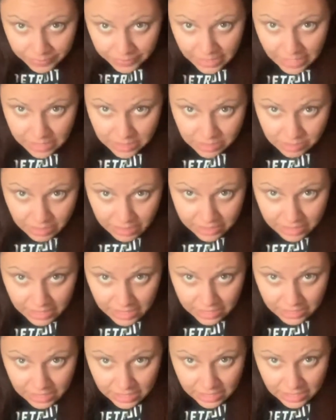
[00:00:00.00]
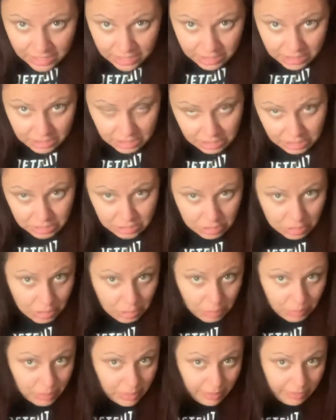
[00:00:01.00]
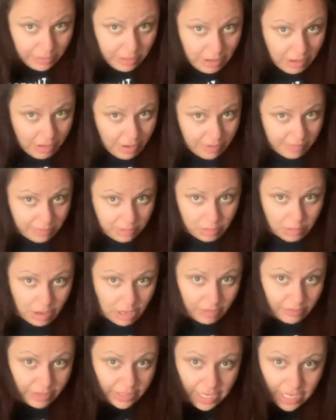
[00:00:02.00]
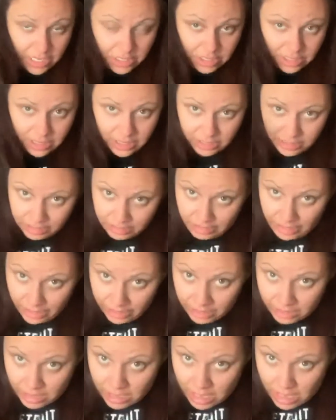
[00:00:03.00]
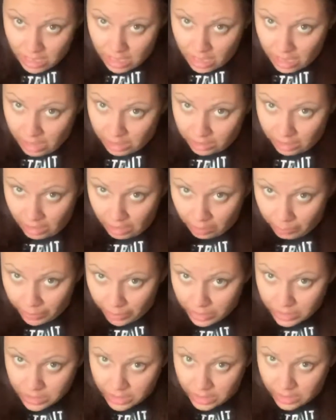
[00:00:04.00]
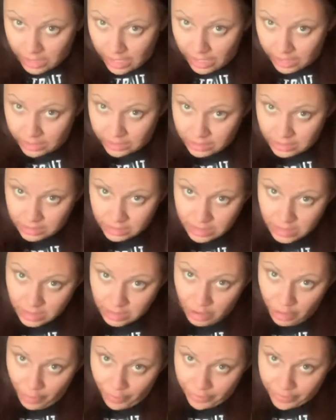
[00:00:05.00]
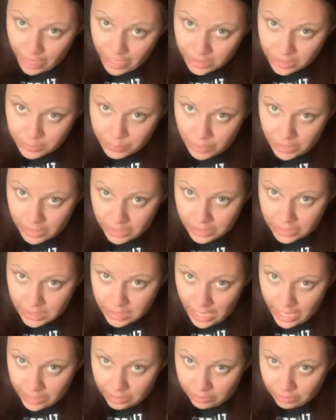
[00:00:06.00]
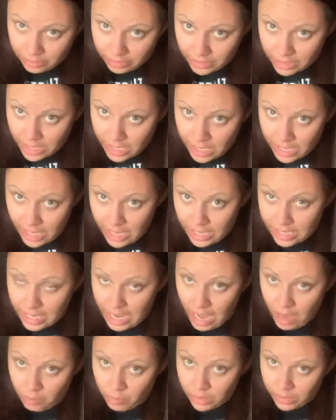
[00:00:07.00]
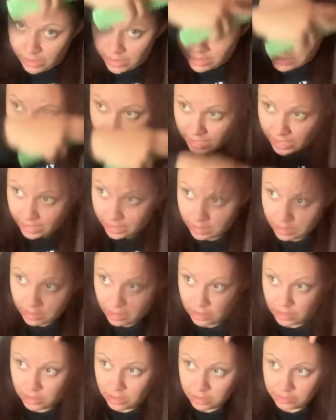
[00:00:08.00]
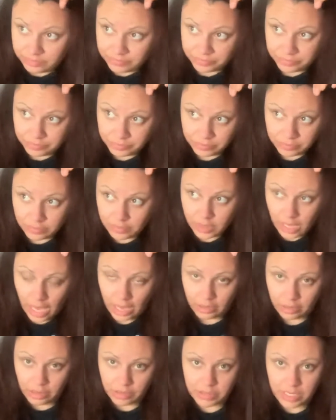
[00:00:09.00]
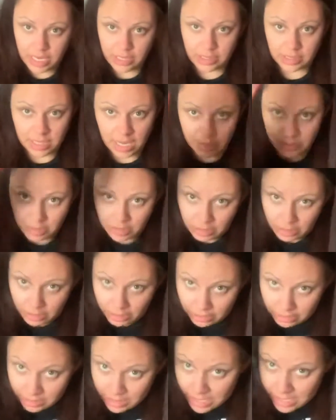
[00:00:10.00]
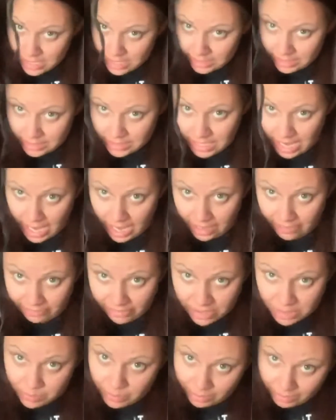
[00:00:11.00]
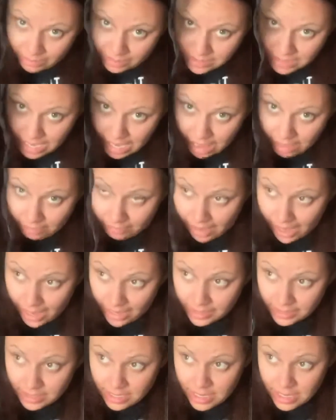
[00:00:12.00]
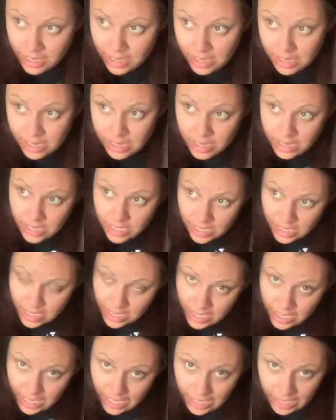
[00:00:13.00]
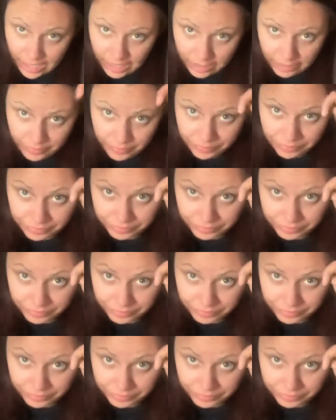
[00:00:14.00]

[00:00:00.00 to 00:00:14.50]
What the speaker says: and so I think that they just assume if you don't have the qualification that you're like a young person that is, no offense, but entitled and not willing to like, I don't know, take the time to learn, because I have experienced that a lot. And